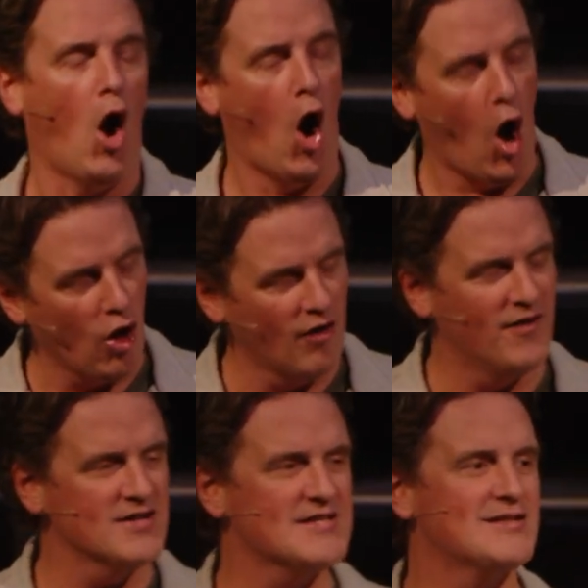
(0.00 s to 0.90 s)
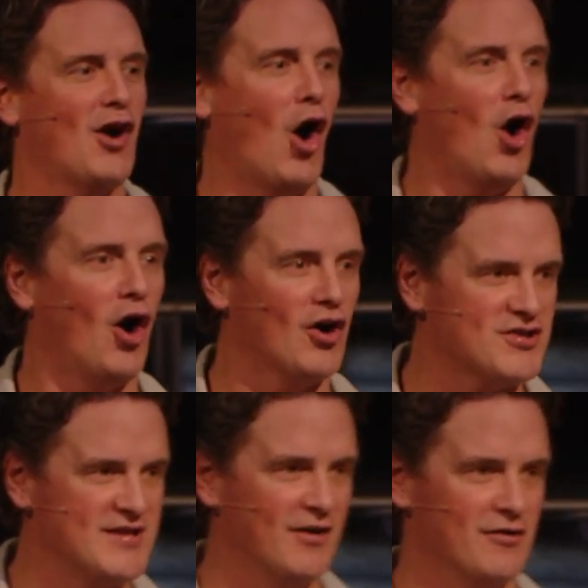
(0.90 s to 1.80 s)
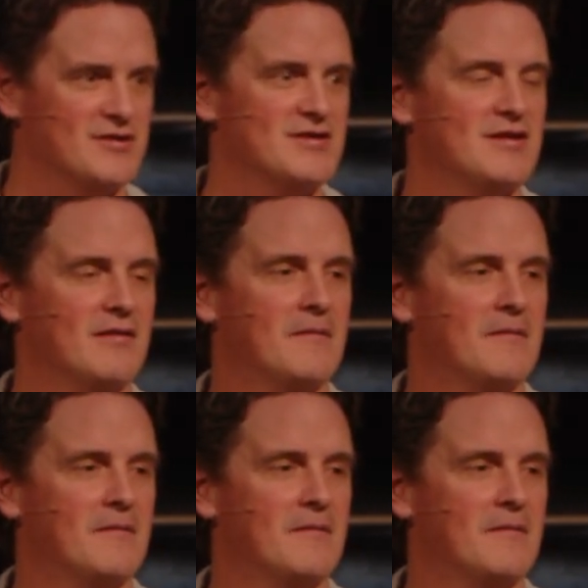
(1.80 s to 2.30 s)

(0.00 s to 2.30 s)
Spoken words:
all of us are sinners.